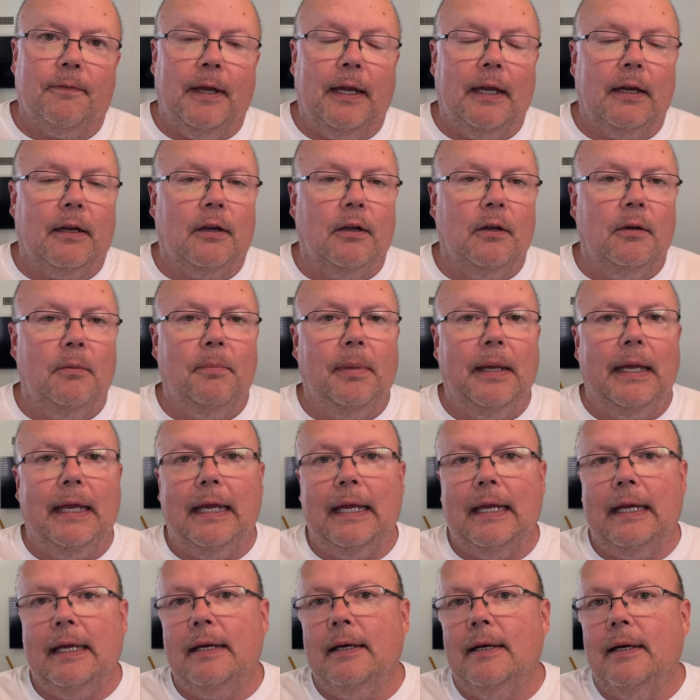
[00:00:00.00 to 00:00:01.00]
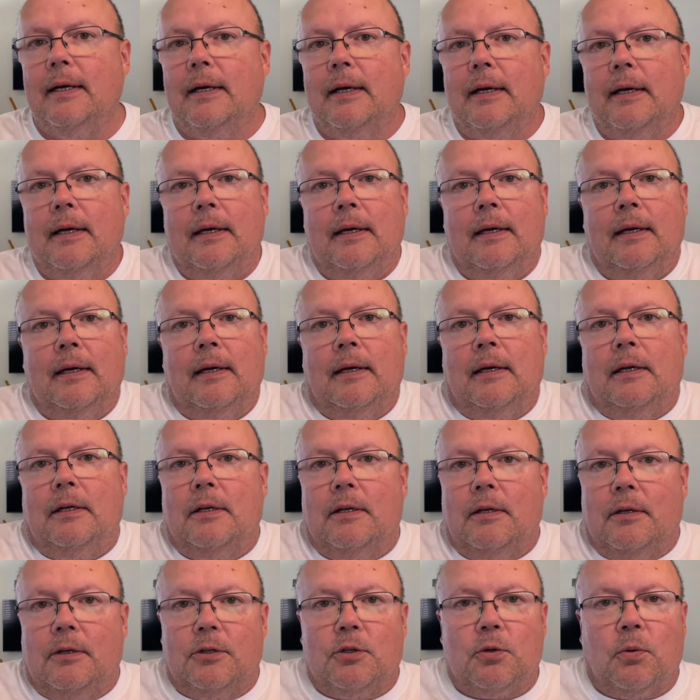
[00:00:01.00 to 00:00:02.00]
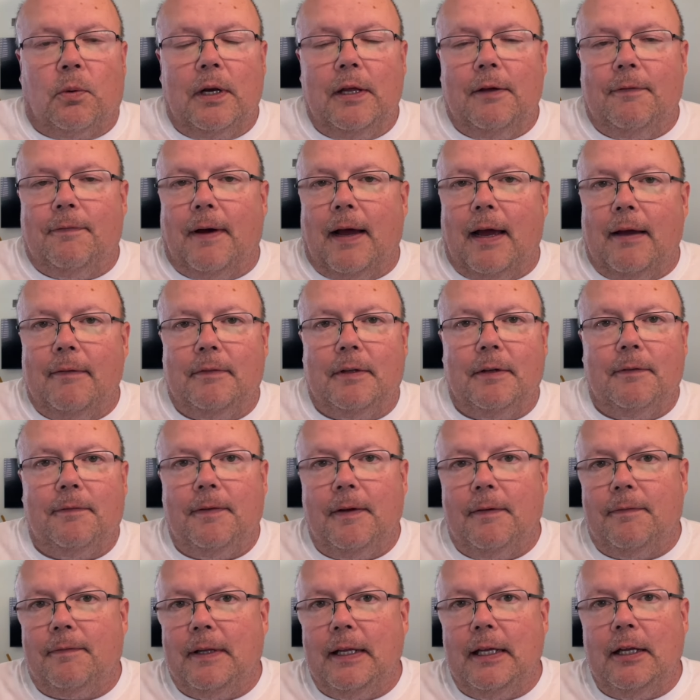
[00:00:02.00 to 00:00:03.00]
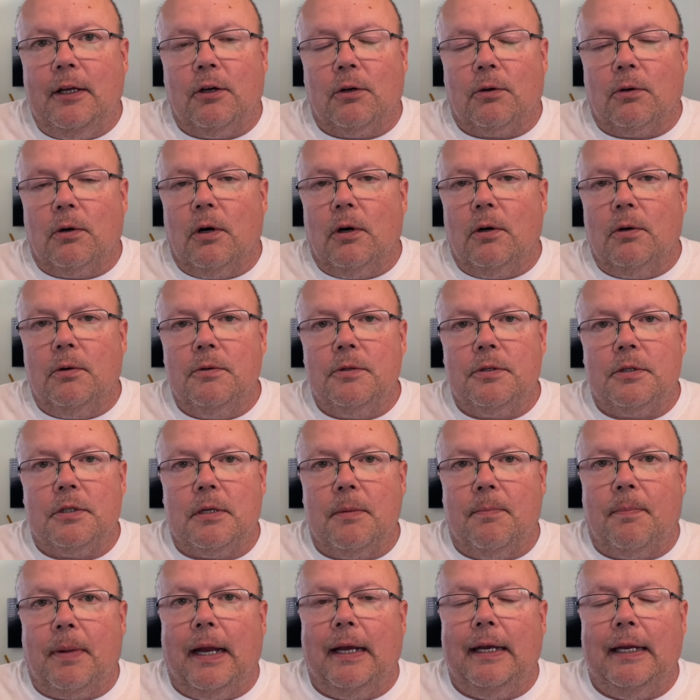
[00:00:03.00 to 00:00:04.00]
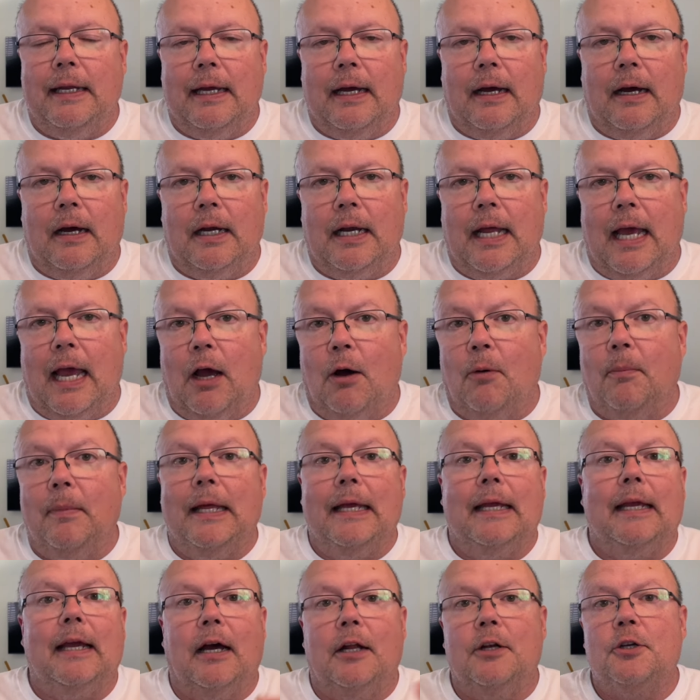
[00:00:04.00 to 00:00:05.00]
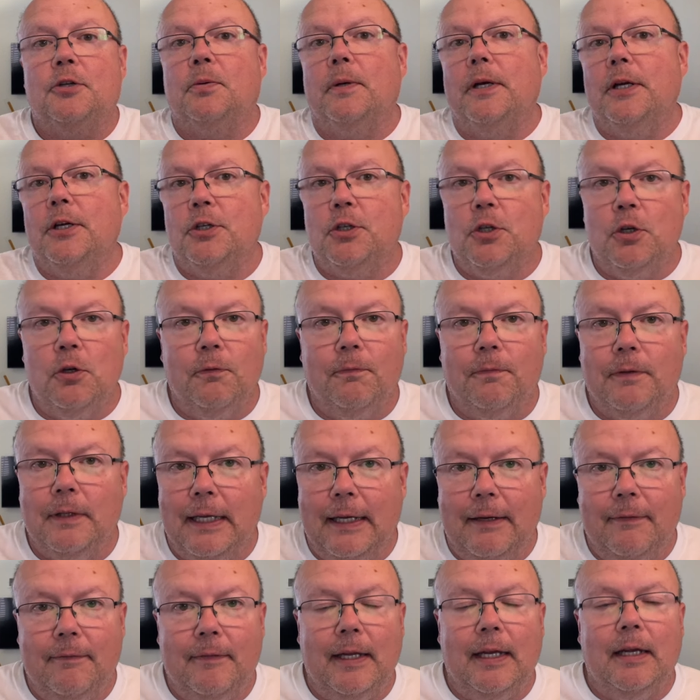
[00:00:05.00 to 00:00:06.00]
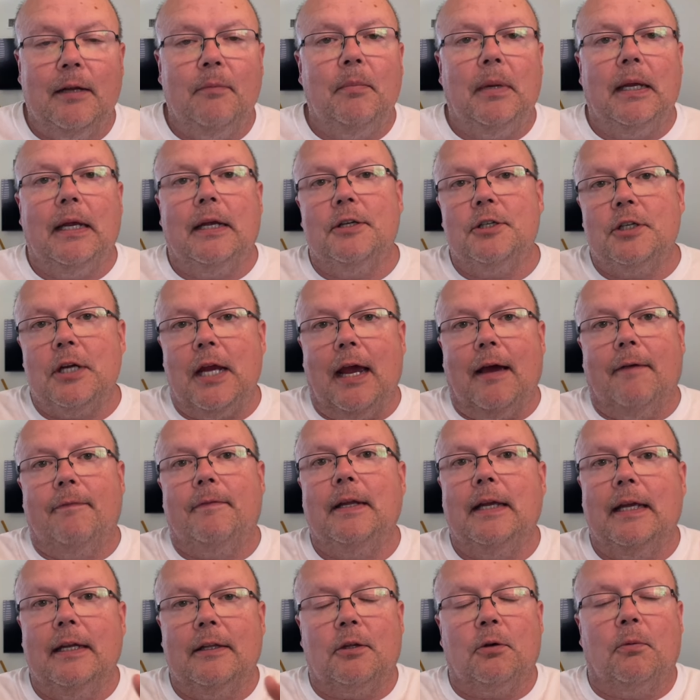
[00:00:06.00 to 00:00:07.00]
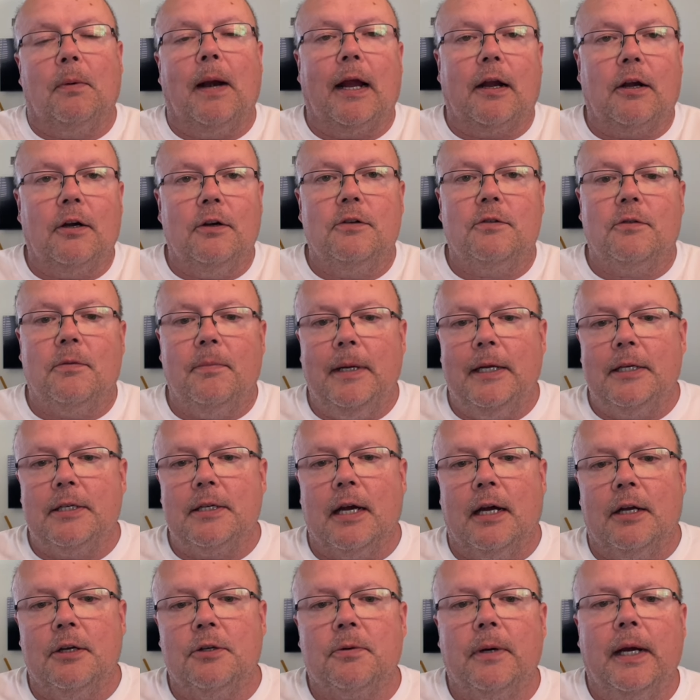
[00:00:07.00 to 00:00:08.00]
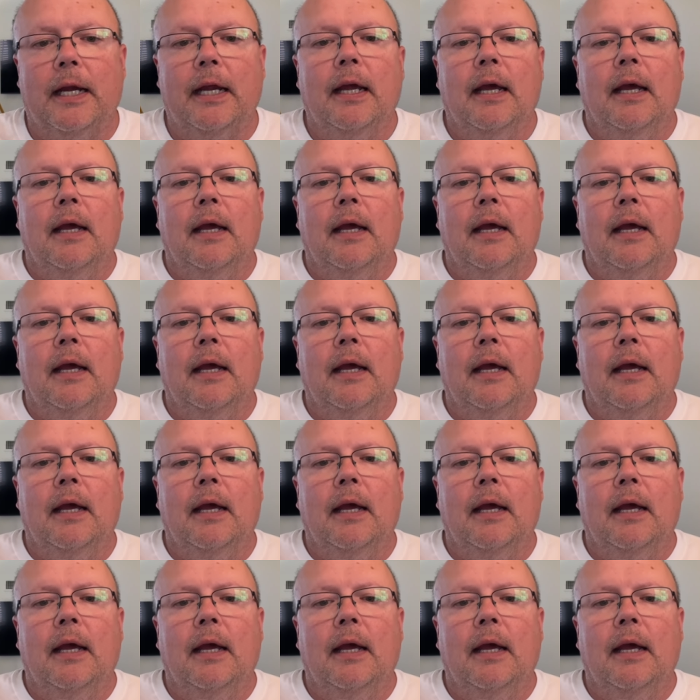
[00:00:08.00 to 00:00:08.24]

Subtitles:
it could be 25 to 50 euros, depending on how many countries you've lived in, because you have to get the records from each country.